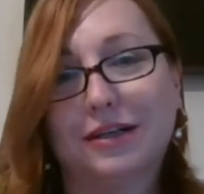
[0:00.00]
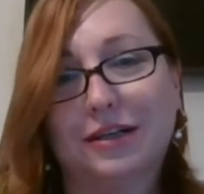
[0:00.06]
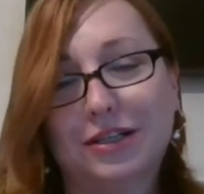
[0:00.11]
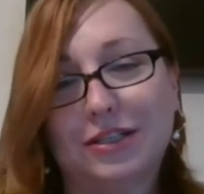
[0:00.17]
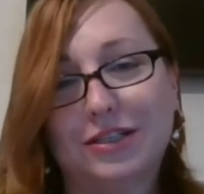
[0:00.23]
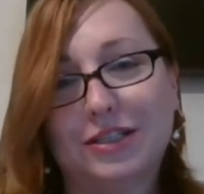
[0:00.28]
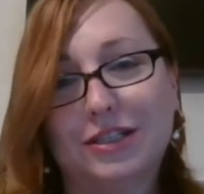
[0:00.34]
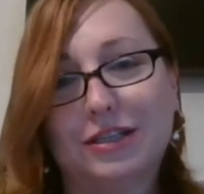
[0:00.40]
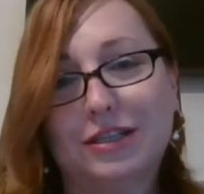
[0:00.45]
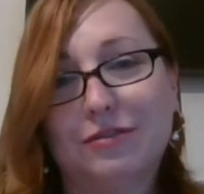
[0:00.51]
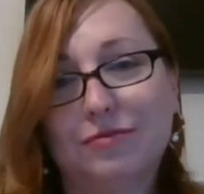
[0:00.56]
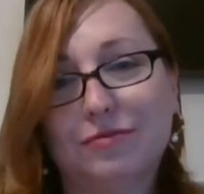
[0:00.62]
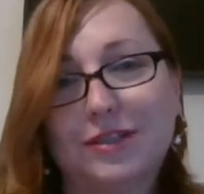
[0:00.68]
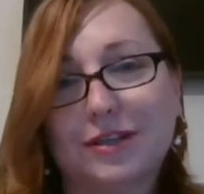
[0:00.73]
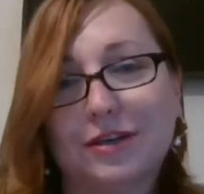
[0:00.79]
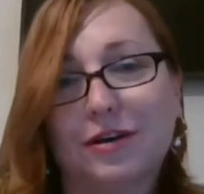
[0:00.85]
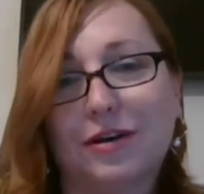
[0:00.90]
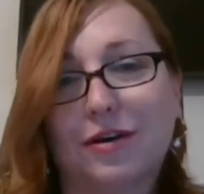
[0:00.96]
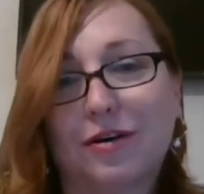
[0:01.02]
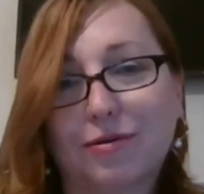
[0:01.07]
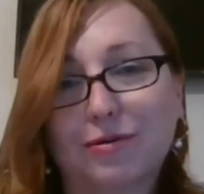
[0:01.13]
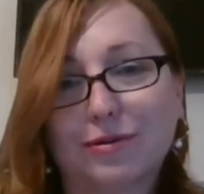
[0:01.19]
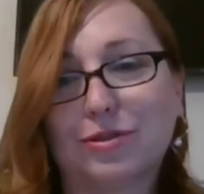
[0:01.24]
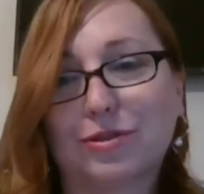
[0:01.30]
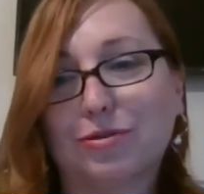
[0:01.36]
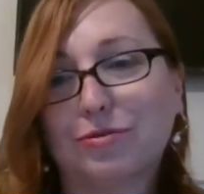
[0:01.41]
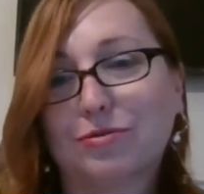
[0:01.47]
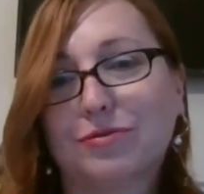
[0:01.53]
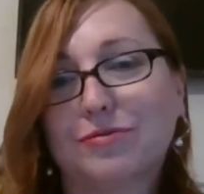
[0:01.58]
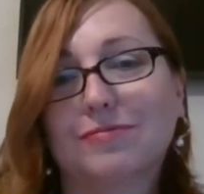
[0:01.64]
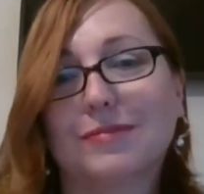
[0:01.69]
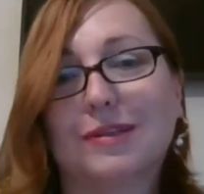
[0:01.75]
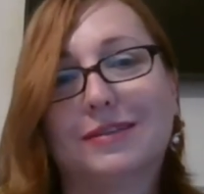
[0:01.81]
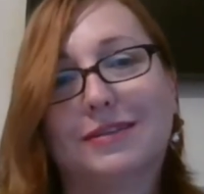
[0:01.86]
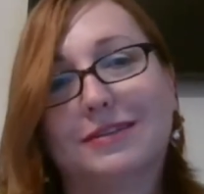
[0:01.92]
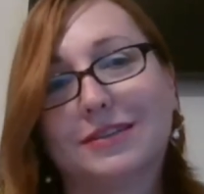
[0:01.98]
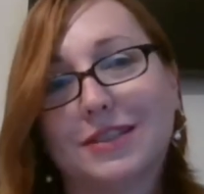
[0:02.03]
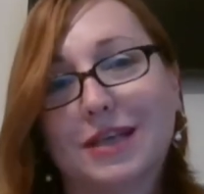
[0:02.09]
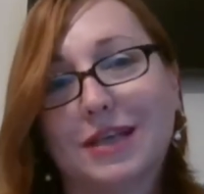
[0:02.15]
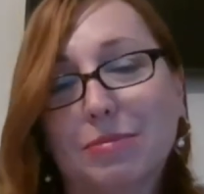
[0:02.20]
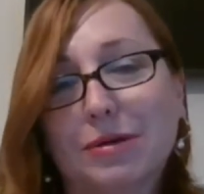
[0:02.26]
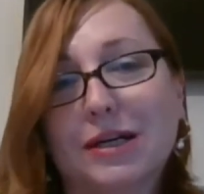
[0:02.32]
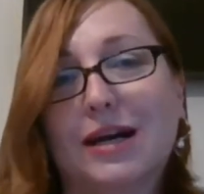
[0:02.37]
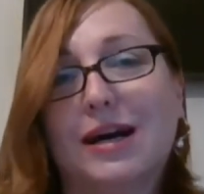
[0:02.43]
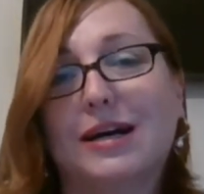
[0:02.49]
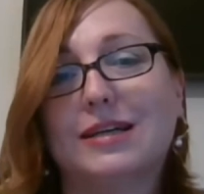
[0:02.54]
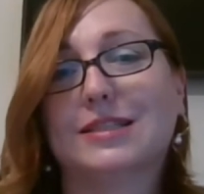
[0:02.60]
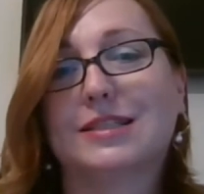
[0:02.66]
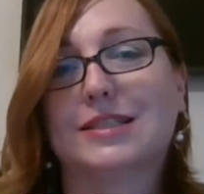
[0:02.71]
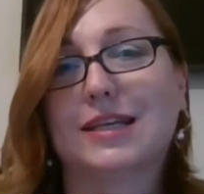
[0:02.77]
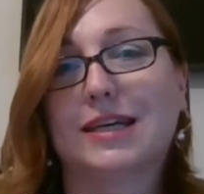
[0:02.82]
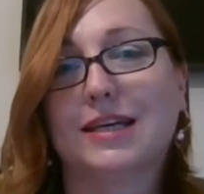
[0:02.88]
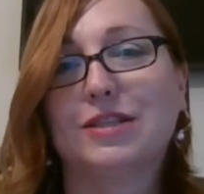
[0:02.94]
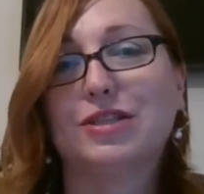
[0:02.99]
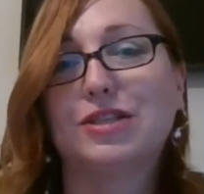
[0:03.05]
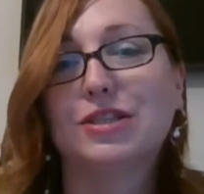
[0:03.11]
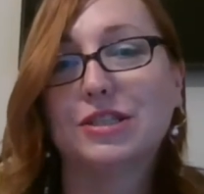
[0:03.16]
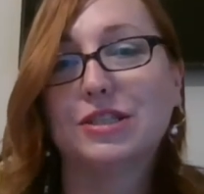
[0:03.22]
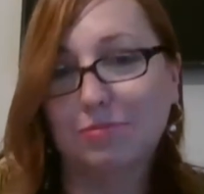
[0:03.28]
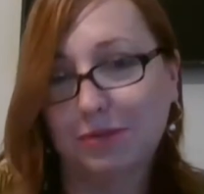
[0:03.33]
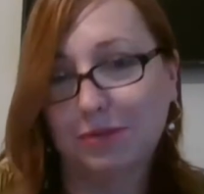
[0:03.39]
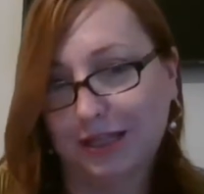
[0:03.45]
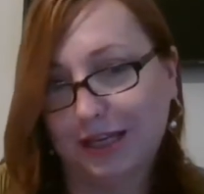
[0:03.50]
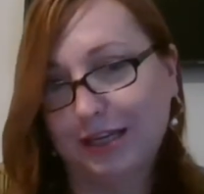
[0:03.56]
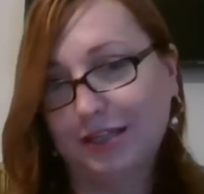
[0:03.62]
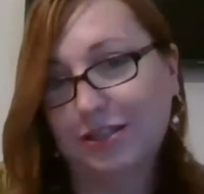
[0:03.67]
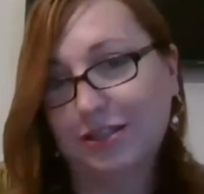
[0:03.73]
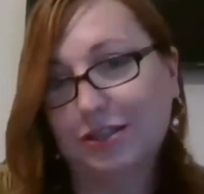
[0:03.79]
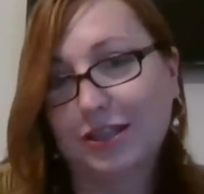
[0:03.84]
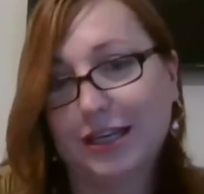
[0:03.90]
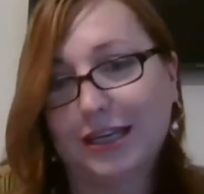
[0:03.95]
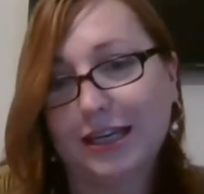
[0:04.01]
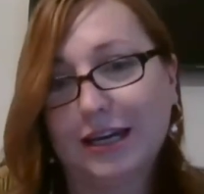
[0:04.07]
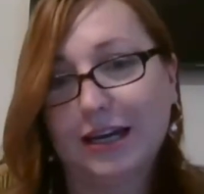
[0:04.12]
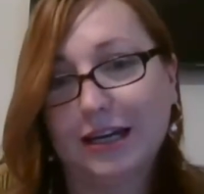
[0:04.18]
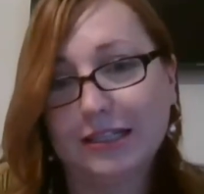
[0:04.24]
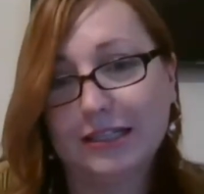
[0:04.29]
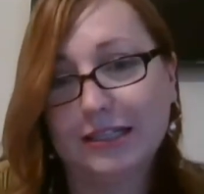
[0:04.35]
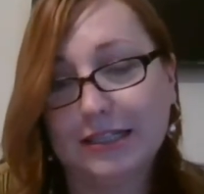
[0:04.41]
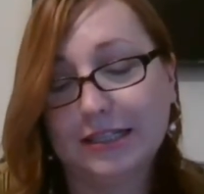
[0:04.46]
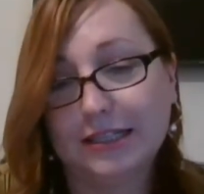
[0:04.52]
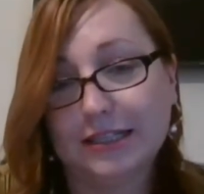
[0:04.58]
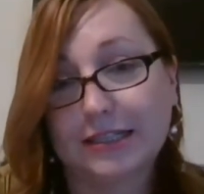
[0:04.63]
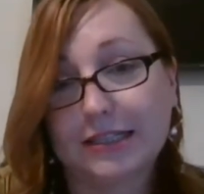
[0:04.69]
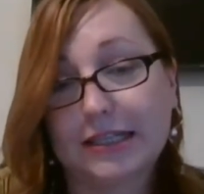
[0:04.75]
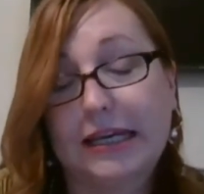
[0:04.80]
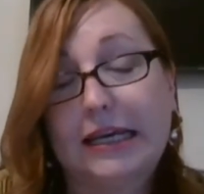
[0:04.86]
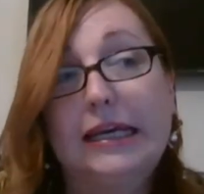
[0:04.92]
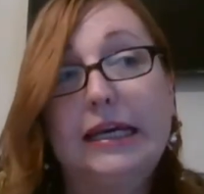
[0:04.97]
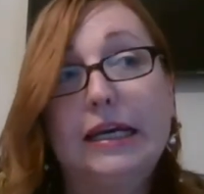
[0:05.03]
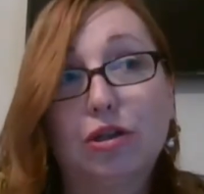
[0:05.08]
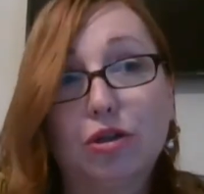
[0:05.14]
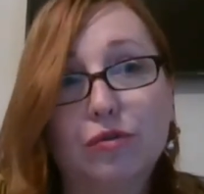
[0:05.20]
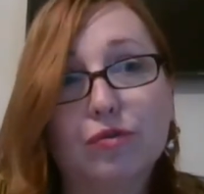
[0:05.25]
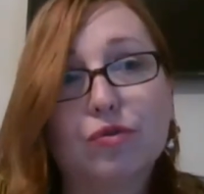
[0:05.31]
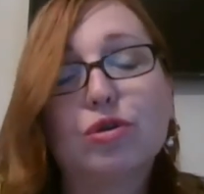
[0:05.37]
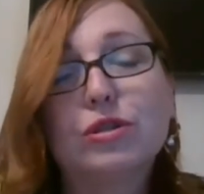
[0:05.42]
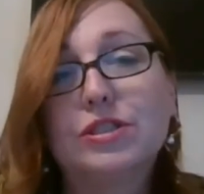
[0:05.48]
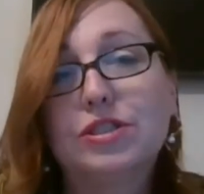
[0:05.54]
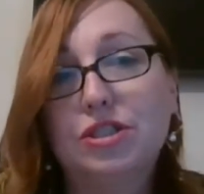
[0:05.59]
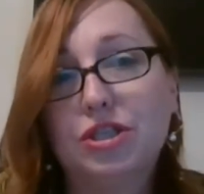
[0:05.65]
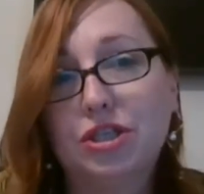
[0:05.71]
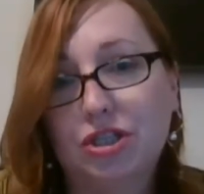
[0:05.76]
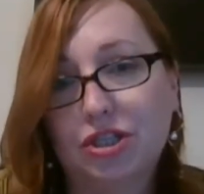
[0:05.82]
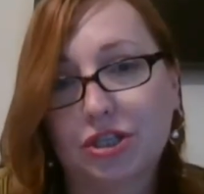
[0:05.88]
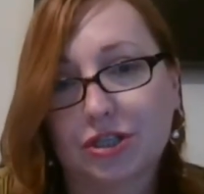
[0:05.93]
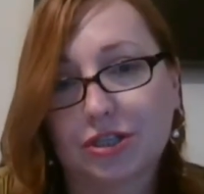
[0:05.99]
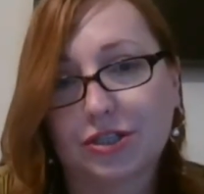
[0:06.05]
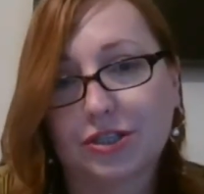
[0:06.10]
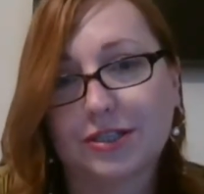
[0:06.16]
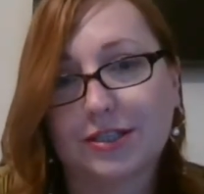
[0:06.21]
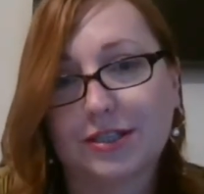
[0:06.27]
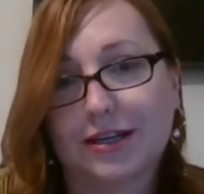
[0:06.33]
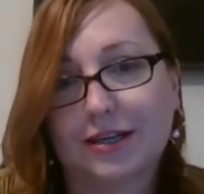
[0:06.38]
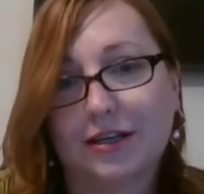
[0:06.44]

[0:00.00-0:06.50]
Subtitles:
received also some grants and disseminated their ideas. And of course, teachers.